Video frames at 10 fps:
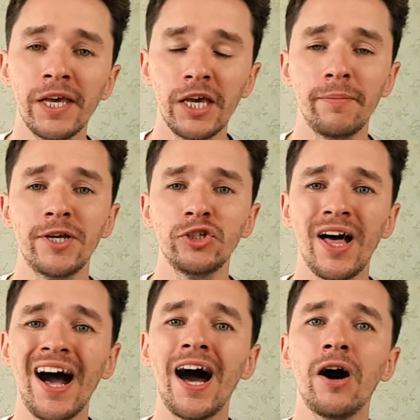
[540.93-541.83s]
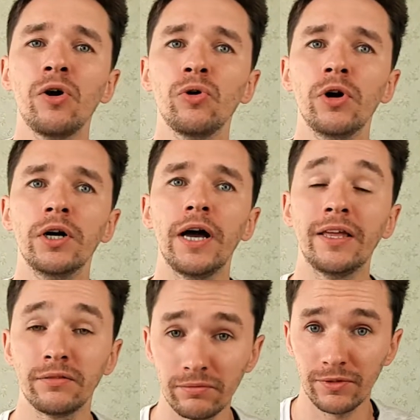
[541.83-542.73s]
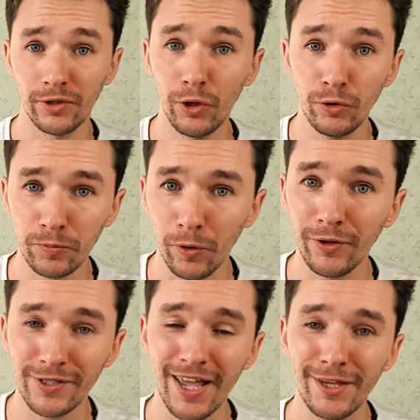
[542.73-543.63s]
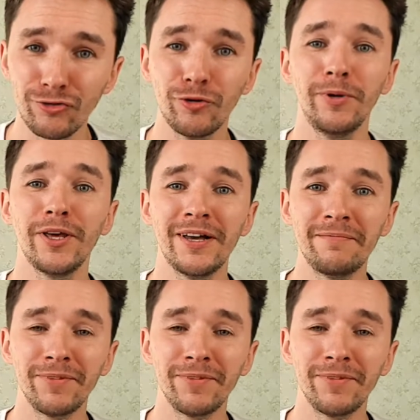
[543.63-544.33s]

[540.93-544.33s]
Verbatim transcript: Imagine how, and those products are extremely